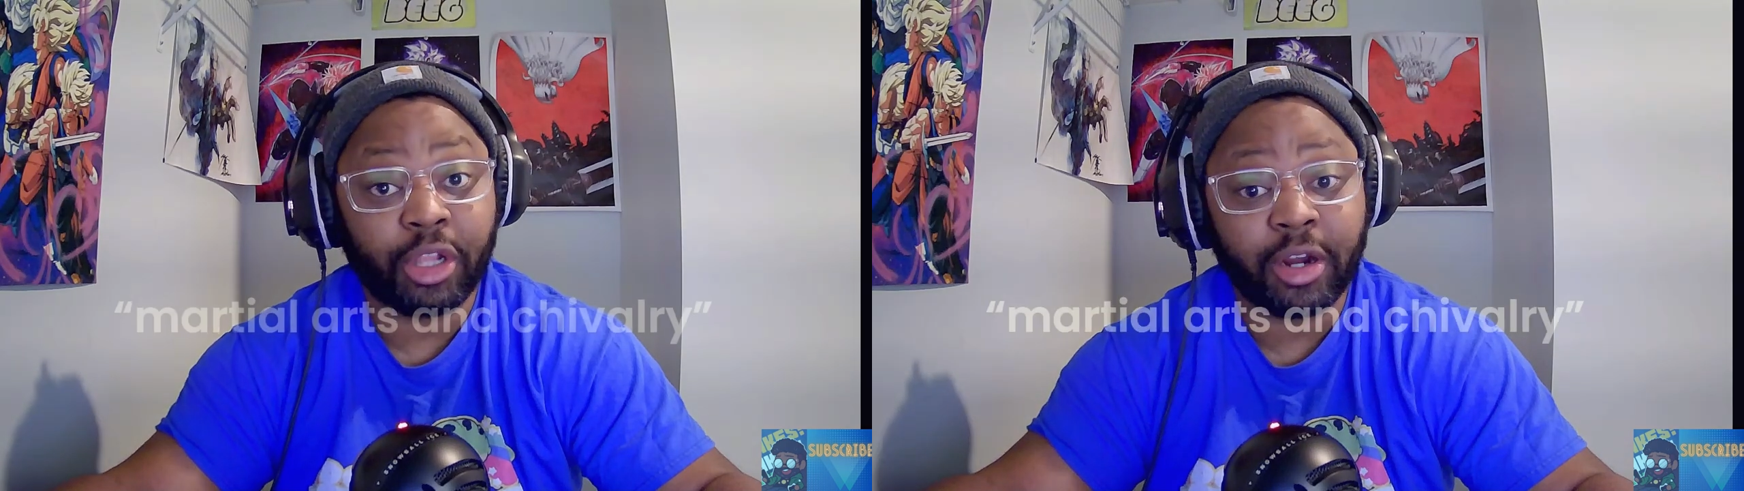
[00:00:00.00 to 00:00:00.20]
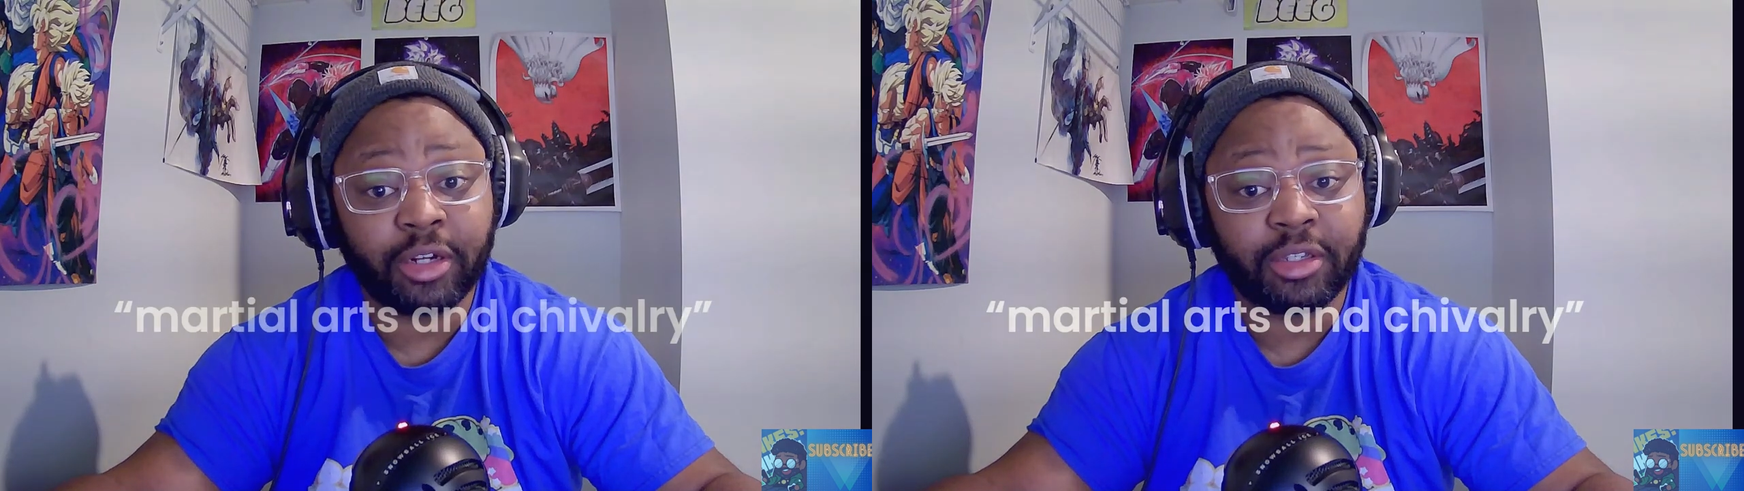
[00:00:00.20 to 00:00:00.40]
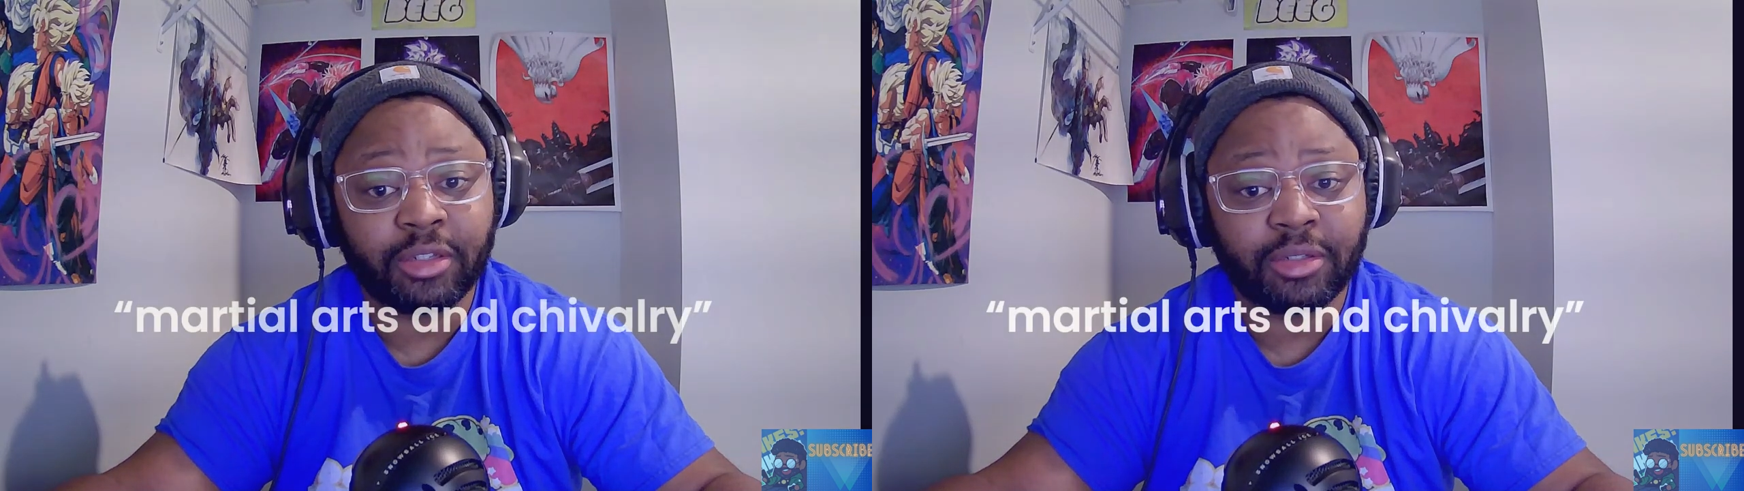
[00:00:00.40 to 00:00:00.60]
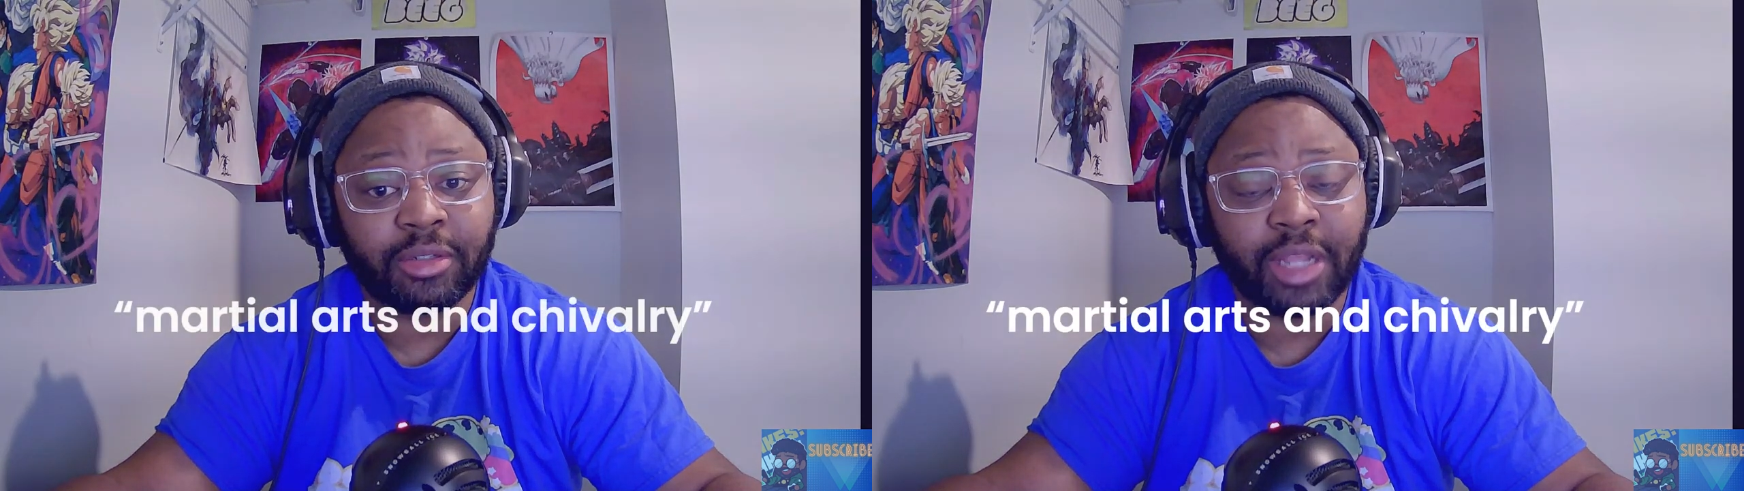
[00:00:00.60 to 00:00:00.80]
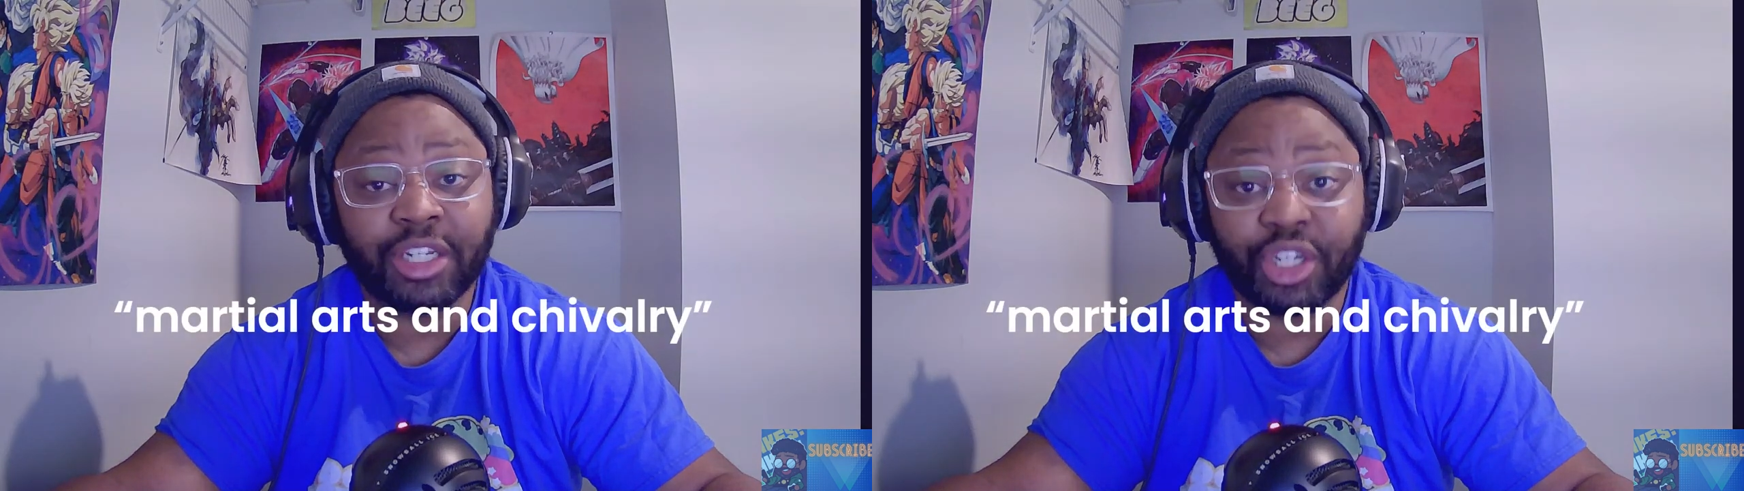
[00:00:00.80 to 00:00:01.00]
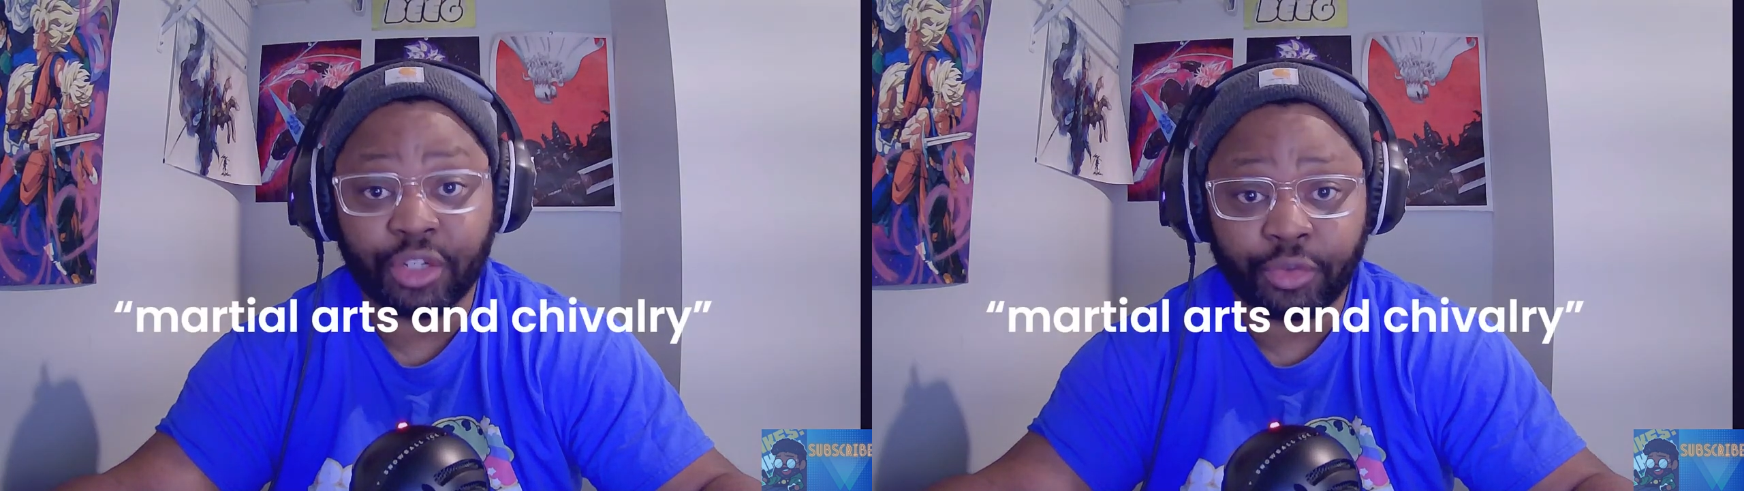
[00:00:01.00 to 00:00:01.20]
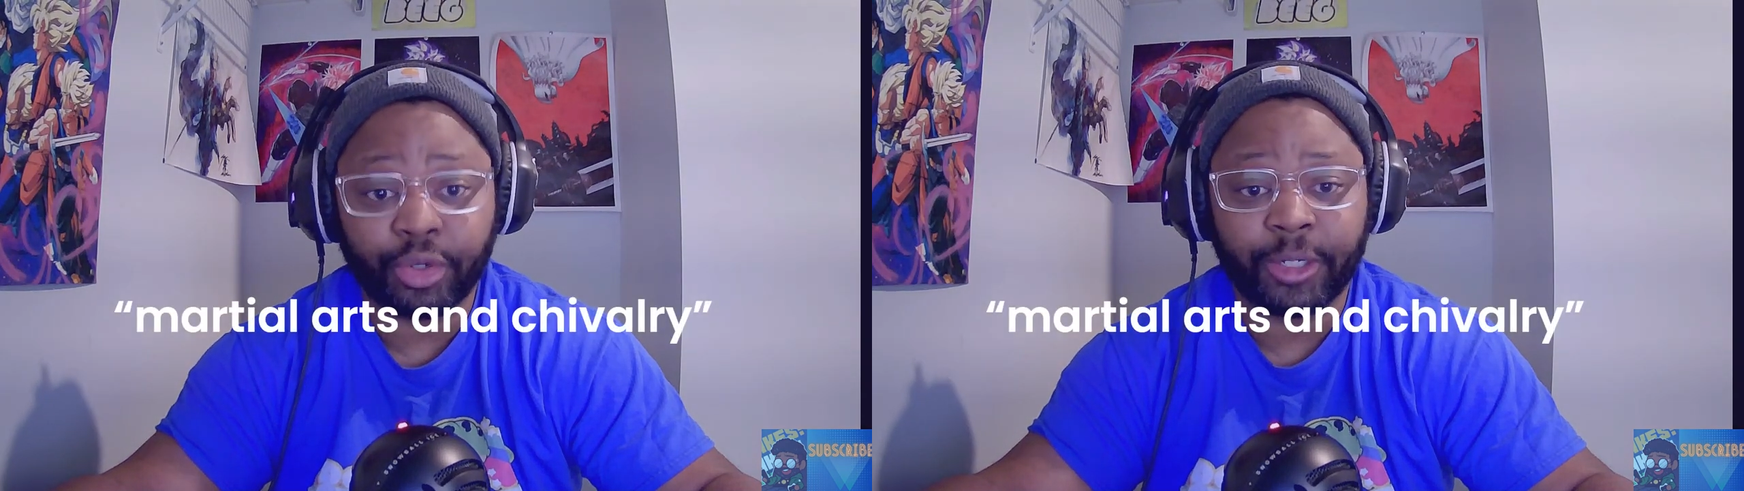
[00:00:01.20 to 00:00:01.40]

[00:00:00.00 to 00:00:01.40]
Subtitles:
arts and chivalry.